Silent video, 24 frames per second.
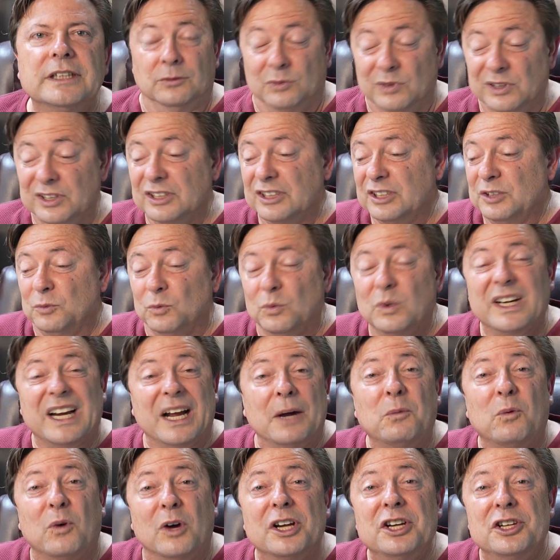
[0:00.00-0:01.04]
Really, what I
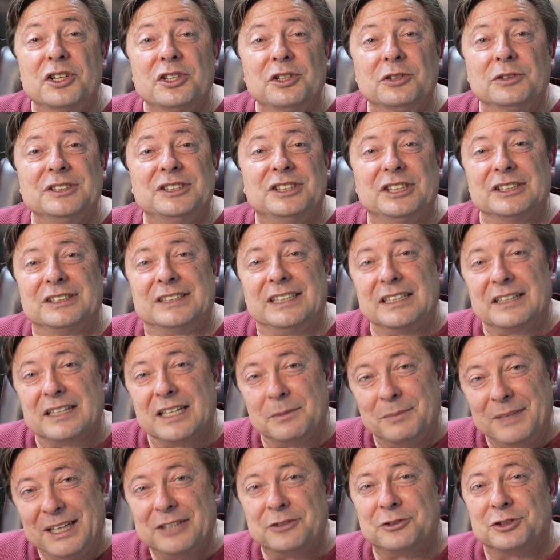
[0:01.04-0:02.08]
want to do is just get
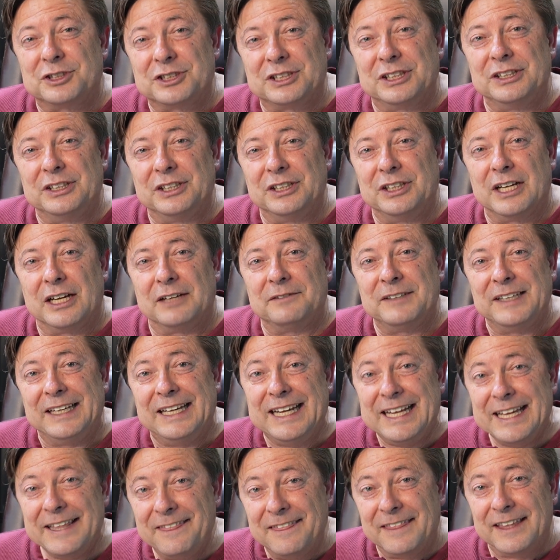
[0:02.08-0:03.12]
them interested enough
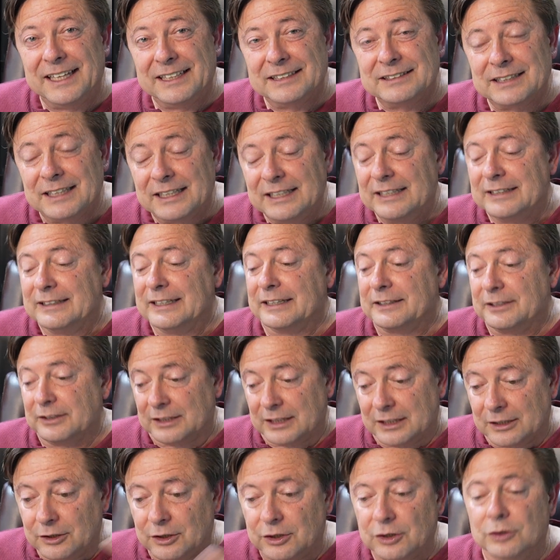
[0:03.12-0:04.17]
in this that they're
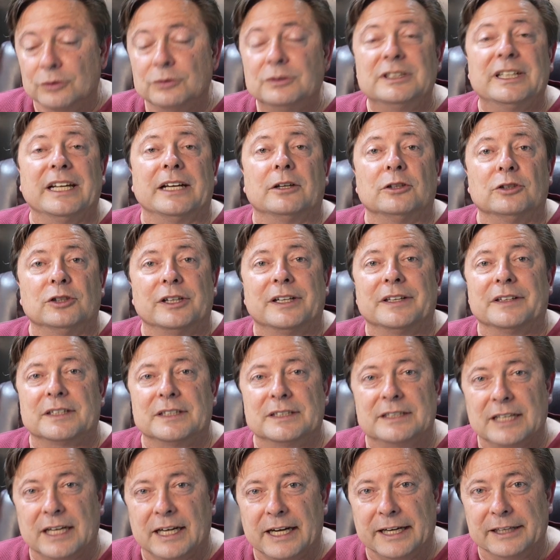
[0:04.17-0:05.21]
going to go take a look at the
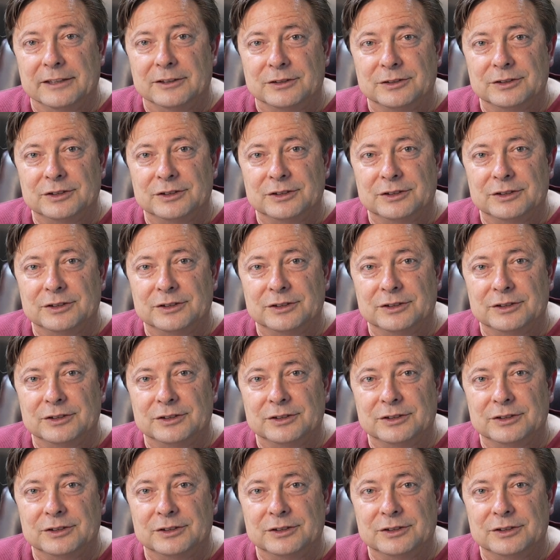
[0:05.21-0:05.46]
title.